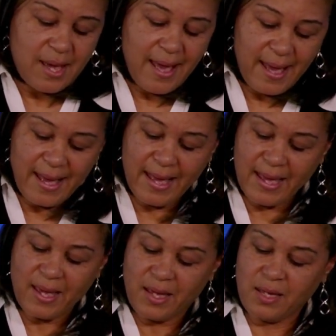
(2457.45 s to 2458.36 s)

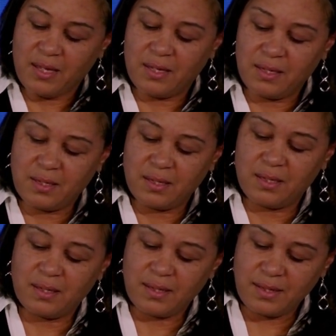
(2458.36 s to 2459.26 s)
I
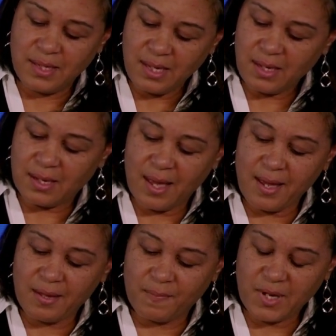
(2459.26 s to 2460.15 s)
think
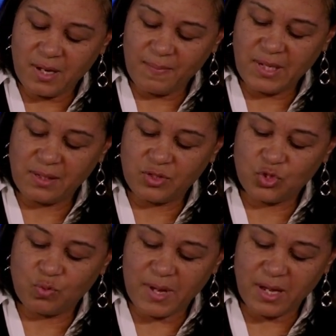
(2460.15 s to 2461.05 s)
I am coming
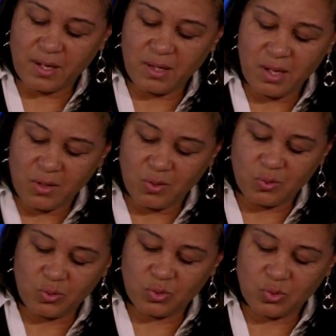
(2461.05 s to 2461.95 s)
to my
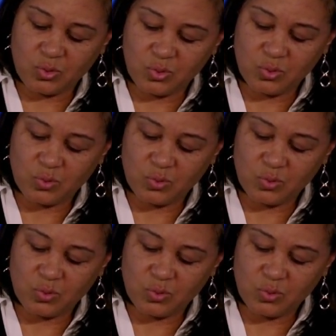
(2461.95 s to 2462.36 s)
close.